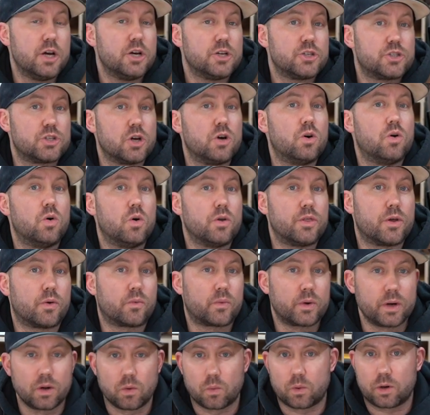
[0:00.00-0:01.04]
So the
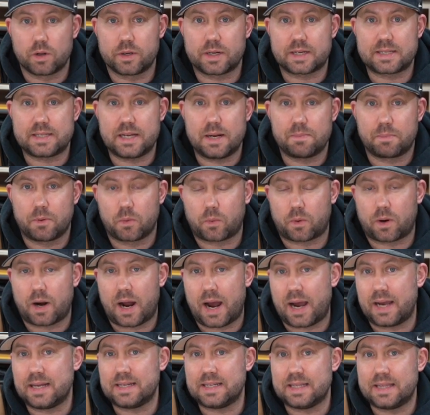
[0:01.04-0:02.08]
real world example where
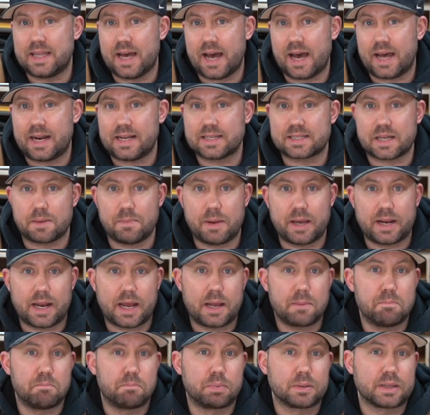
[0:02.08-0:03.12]
I did that is I made
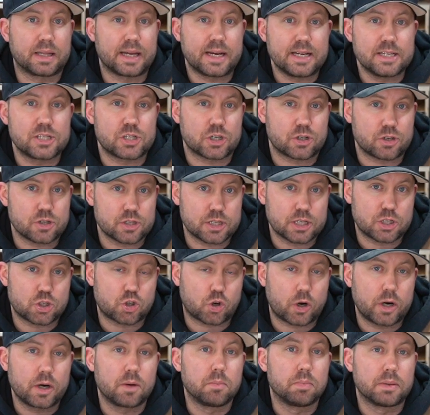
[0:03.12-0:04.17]
a
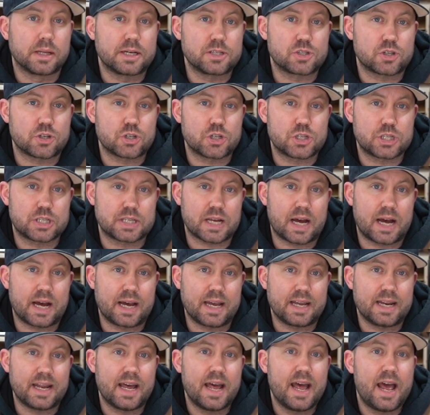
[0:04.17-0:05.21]
Trailblazers
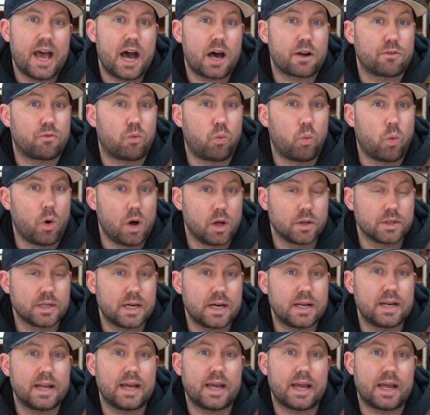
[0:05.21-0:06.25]
sign out of
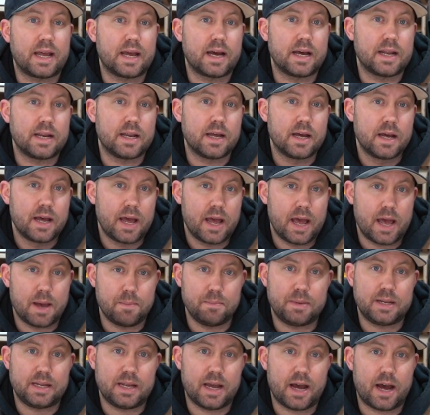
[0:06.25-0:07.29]
walnut and
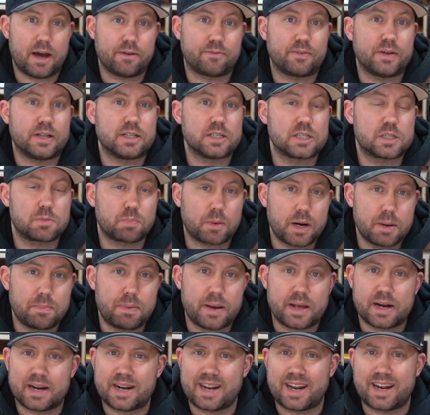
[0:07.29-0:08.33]
MDF and spray
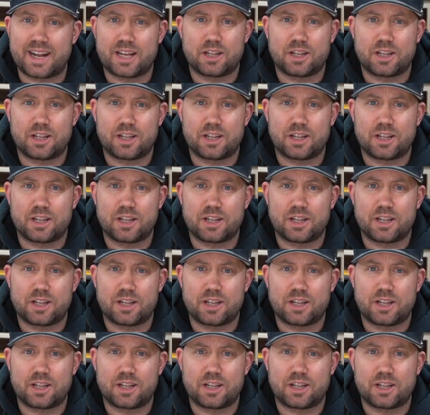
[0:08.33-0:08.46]
painted it.